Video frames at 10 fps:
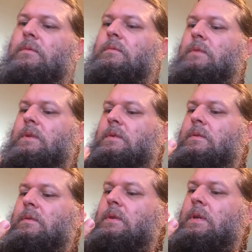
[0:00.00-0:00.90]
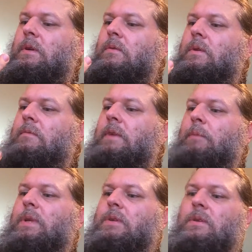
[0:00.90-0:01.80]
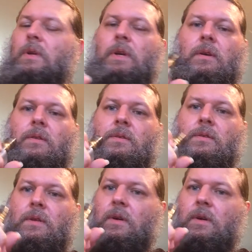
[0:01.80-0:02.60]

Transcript: Let's see what vaping's like on this thing.